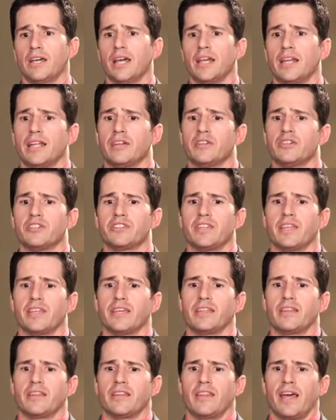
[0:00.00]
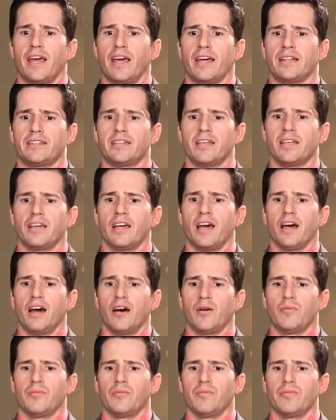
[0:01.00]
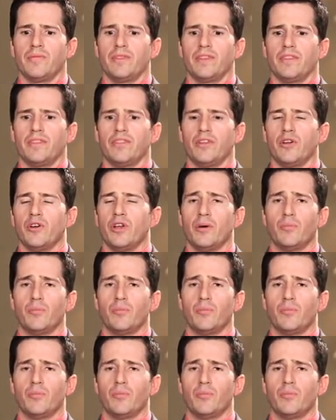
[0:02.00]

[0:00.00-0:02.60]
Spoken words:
And understand that their